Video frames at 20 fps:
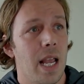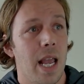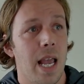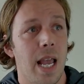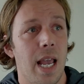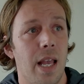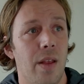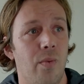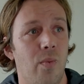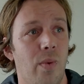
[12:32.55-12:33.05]

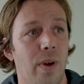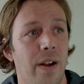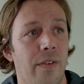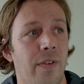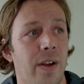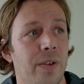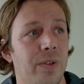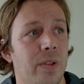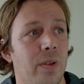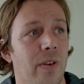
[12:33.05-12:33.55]
And what I
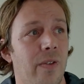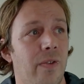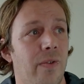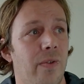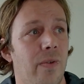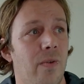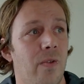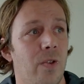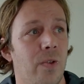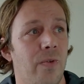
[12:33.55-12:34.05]
found so
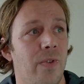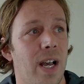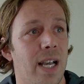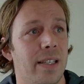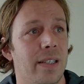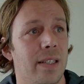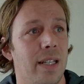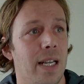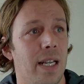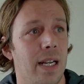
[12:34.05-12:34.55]

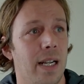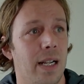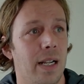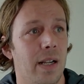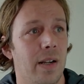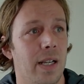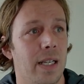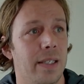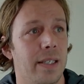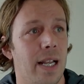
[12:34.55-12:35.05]
fascinating
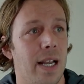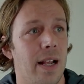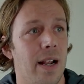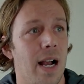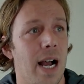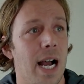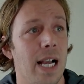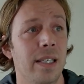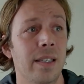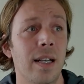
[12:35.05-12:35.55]
is
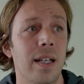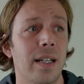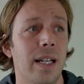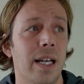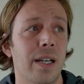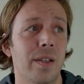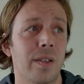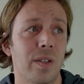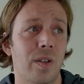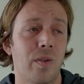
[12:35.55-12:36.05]
that I saw a lot
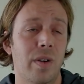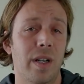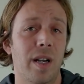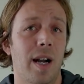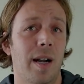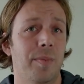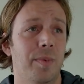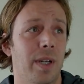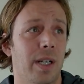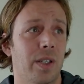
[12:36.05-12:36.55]
of these green
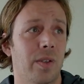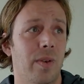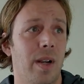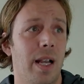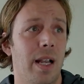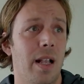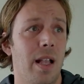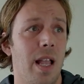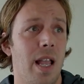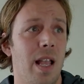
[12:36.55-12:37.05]
objects,
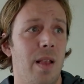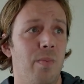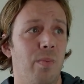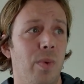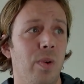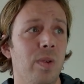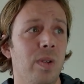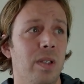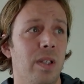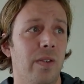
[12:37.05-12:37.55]
right? And
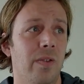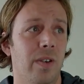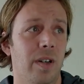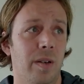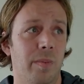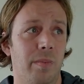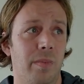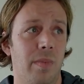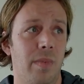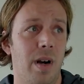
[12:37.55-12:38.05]
most of
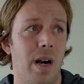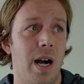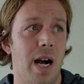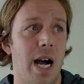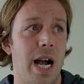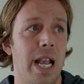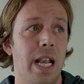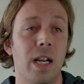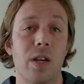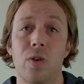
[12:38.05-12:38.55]
them
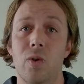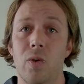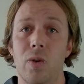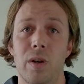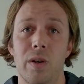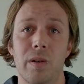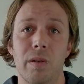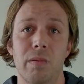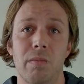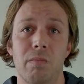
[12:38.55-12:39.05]
I
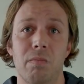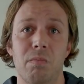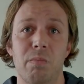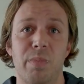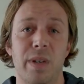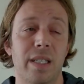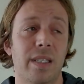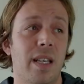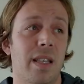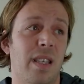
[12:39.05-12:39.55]
ignored
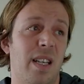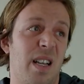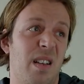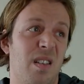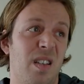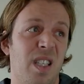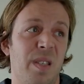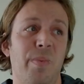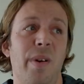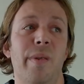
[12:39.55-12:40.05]
because I
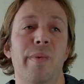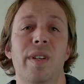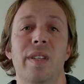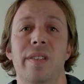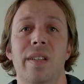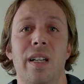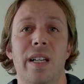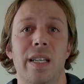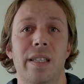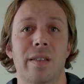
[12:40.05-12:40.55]
thought it's probably
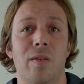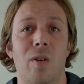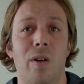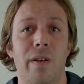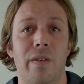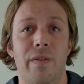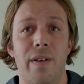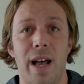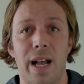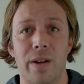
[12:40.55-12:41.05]
just a lens
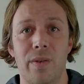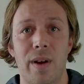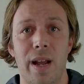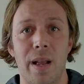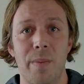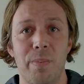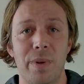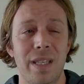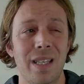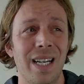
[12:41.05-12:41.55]
artifact,
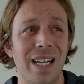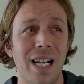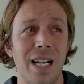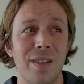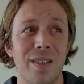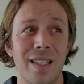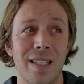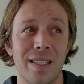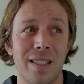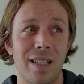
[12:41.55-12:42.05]
right? But then I got
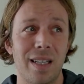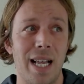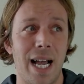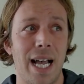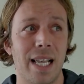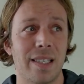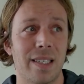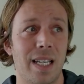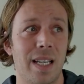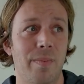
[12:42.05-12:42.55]
to this
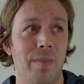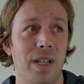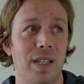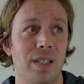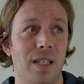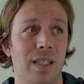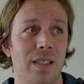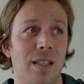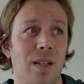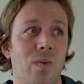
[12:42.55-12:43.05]
last image
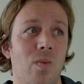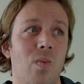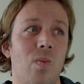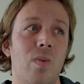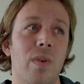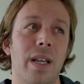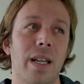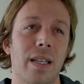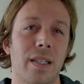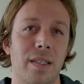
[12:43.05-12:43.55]
and I said,
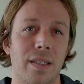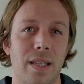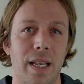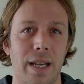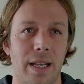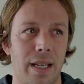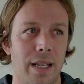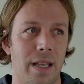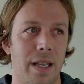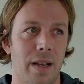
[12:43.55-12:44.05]
wait a
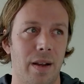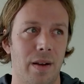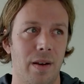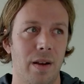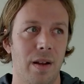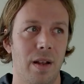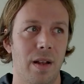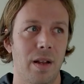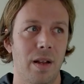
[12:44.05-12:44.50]
second here.